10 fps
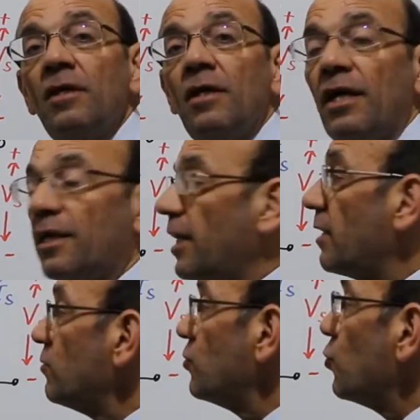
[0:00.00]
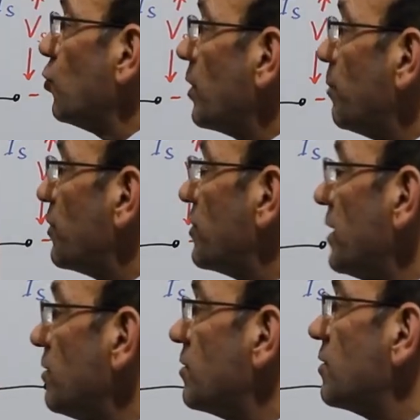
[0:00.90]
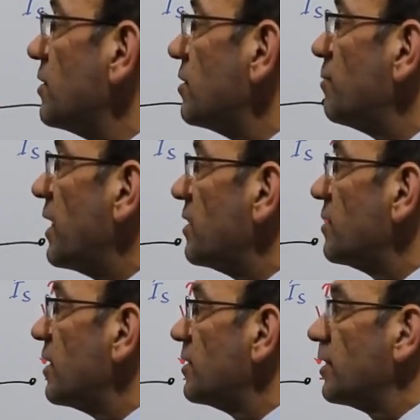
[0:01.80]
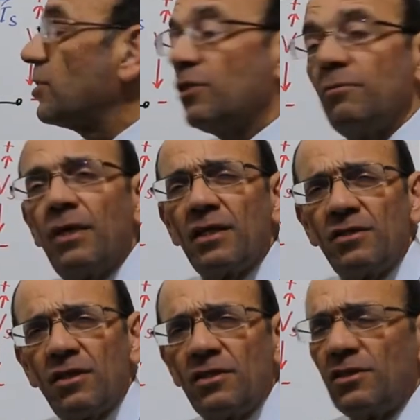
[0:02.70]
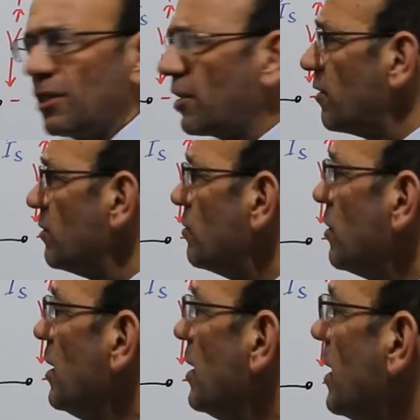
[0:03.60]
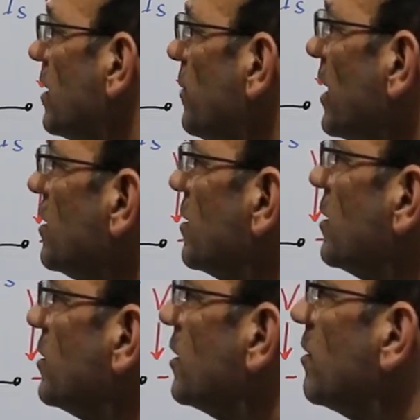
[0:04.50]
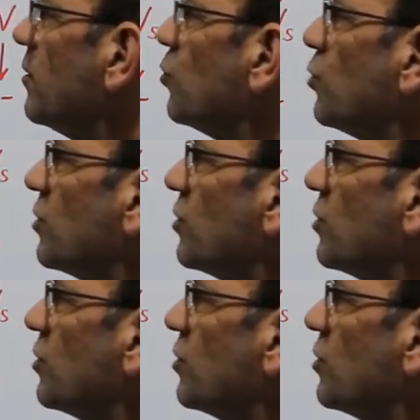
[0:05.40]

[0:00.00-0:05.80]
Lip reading: accounts or represents this magnetizing current, and the magnetizing current was